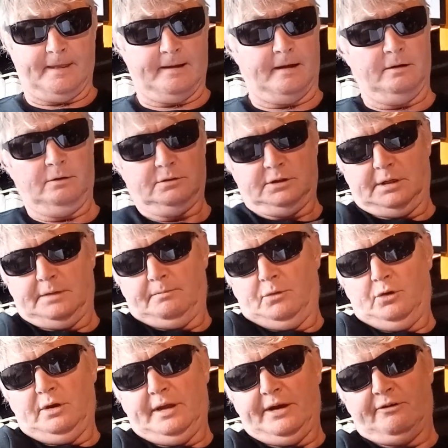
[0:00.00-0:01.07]
I looked at them
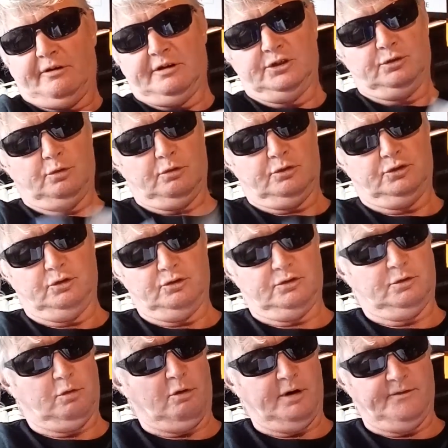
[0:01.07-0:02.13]
earlier, and I saw
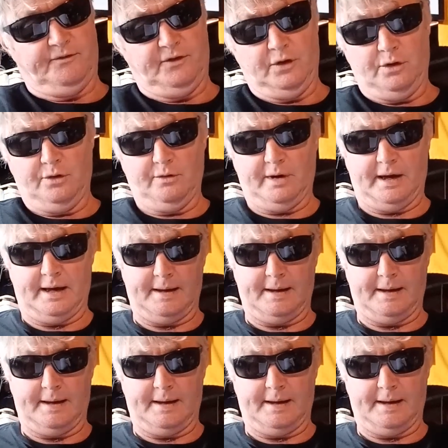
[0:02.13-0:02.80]
quite a few